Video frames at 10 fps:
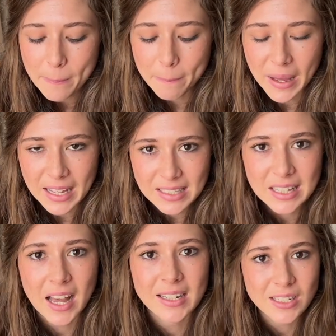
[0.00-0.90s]
But
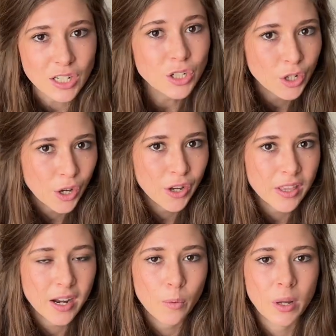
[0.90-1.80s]
I did know
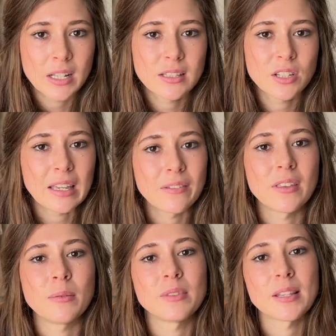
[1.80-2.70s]
that I wanted to give
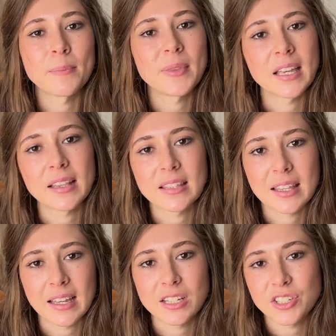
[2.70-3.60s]
them something that
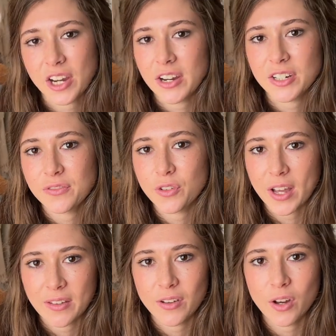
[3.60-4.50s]
they can cherish
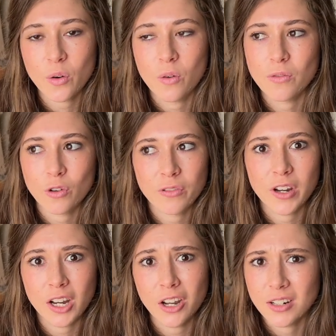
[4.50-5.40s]
forever or for a
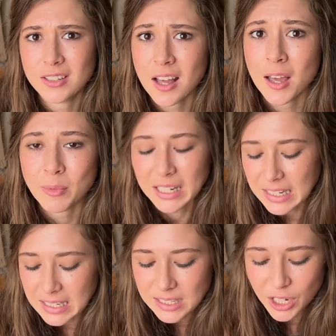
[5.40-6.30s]
very long time at
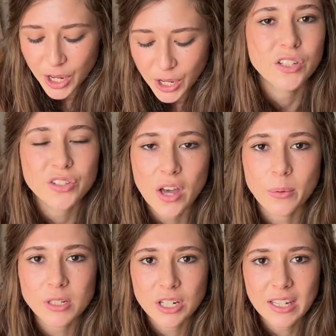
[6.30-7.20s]
least. So I
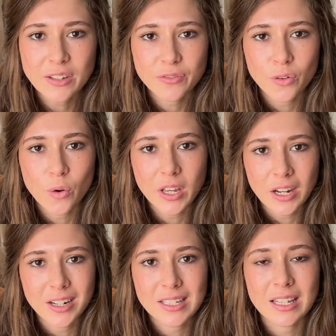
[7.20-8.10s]
was looking for
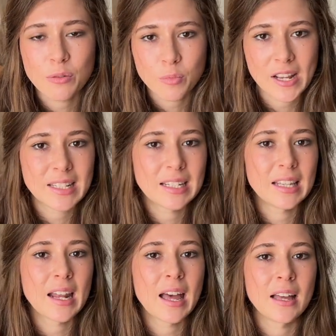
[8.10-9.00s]
earrings and a
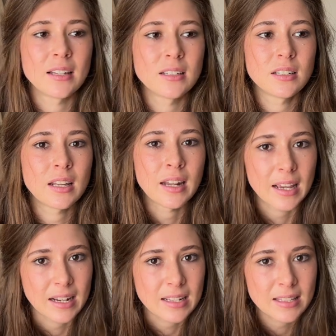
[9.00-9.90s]
bracelet and a
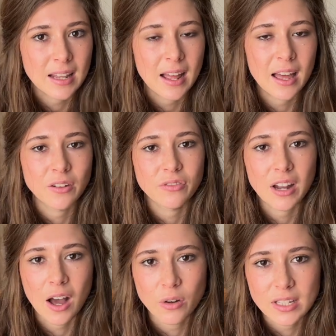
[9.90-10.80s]
necklace that had
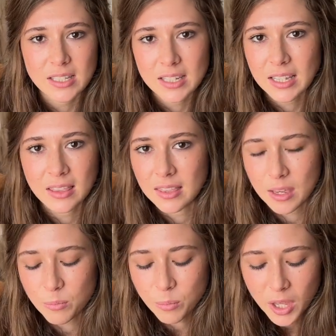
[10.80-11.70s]
flowers in
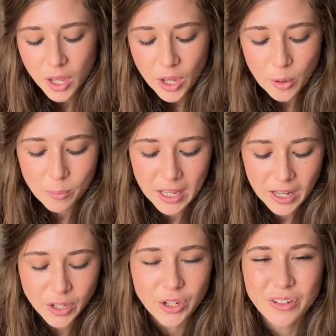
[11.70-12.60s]
them, but
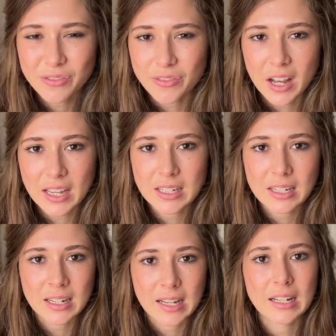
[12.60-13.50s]
I couldn't find
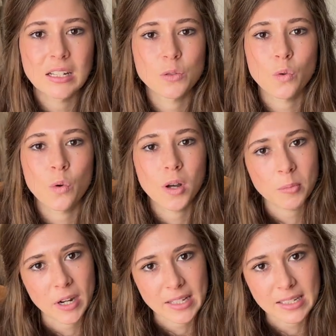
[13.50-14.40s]
a necklace or a
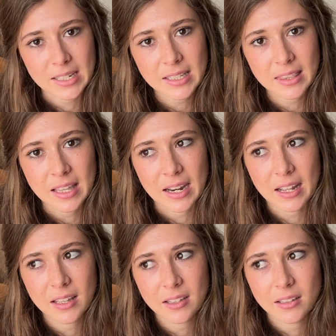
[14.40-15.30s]
bracelet
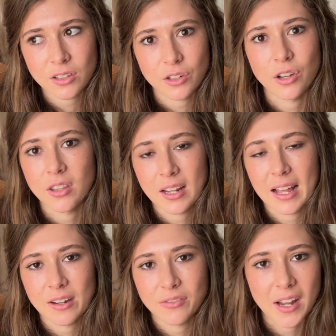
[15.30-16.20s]
that, you know, that
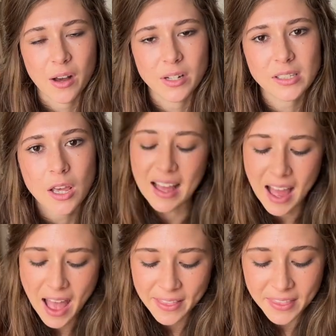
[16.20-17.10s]
had flowers.
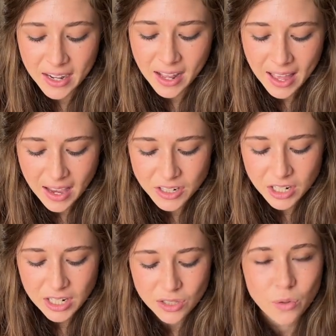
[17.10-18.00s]
And then I
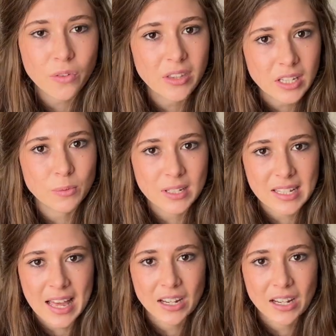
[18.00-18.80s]
actually saw these ones at